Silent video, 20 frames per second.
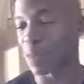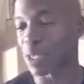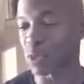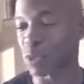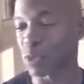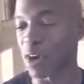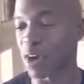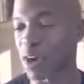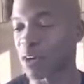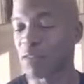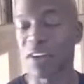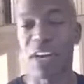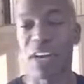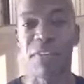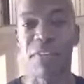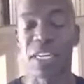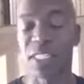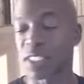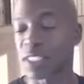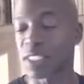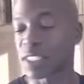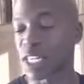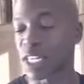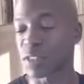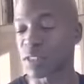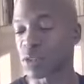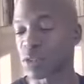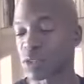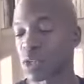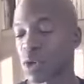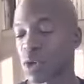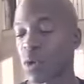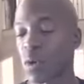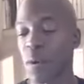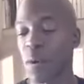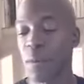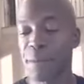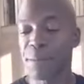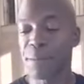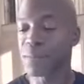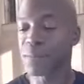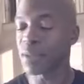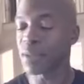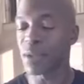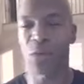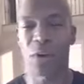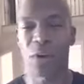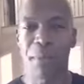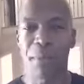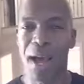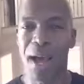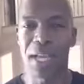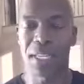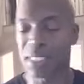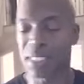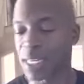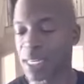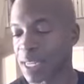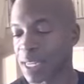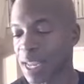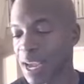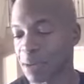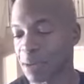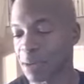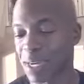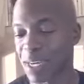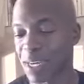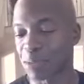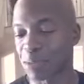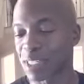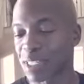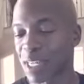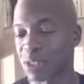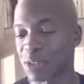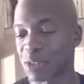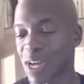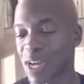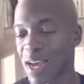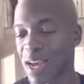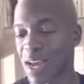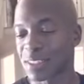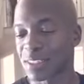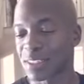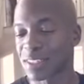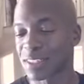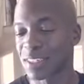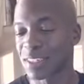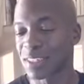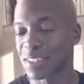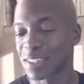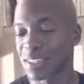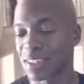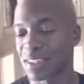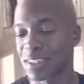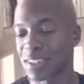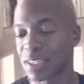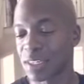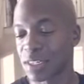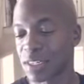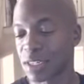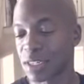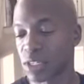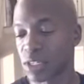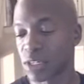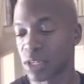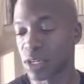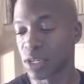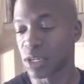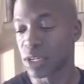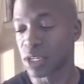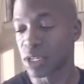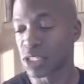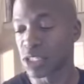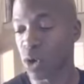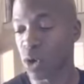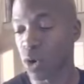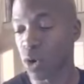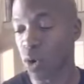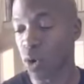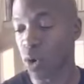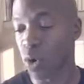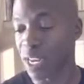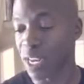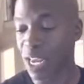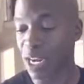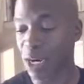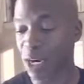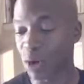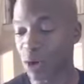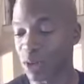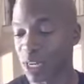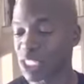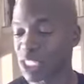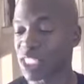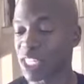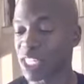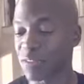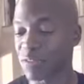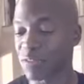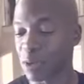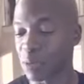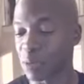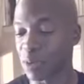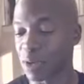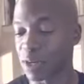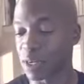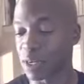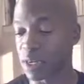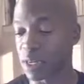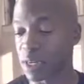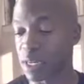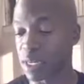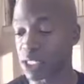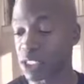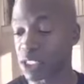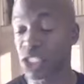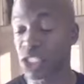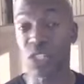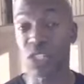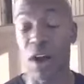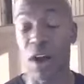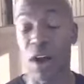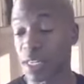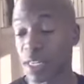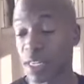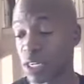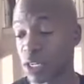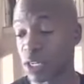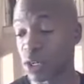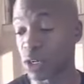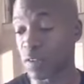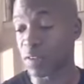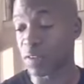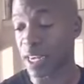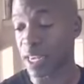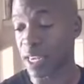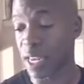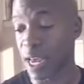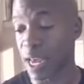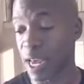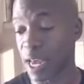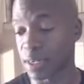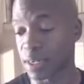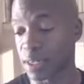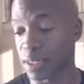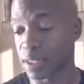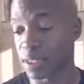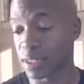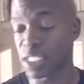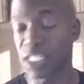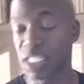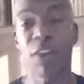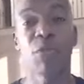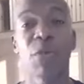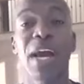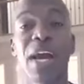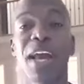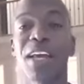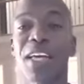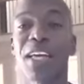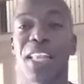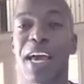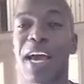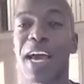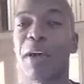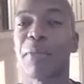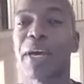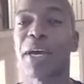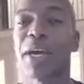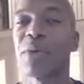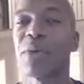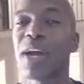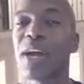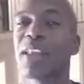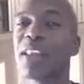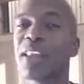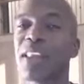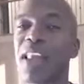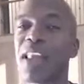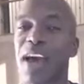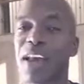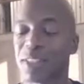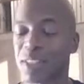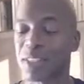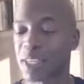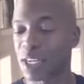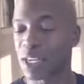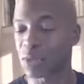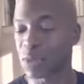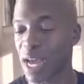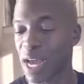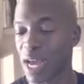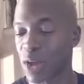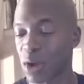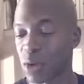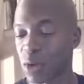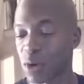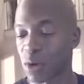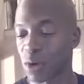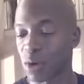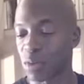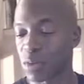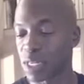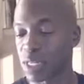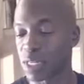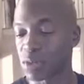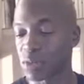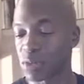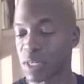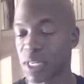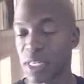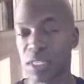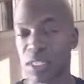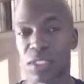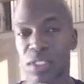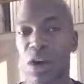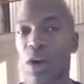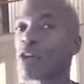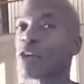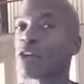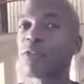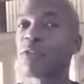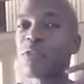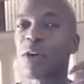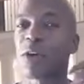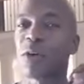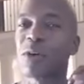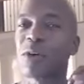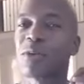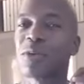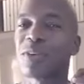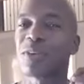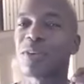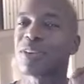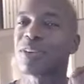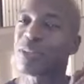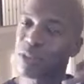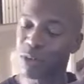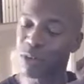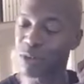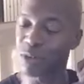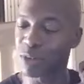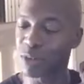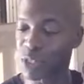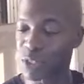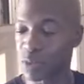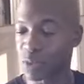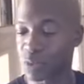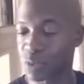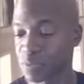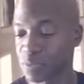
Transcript: well. Very, very successful. So great minds think alike, man. I'm telling you guys. So Orlando, that's Jeff in the building. Good. Charlotte, North Carolina. Jeff, we got to collab, man. We got a lot of things we got going on. We need to talk on the phone soon.